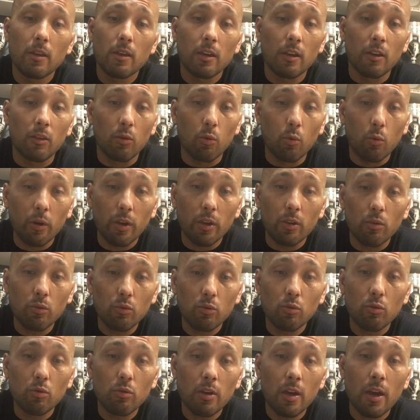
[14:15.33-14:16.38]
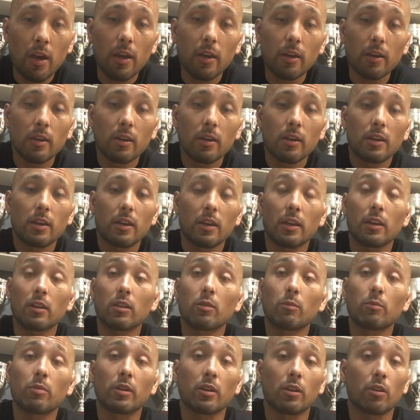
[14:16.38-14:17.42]
And the way you do that, it
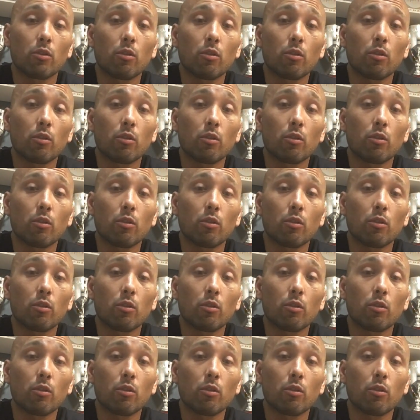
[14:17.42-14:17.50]
could be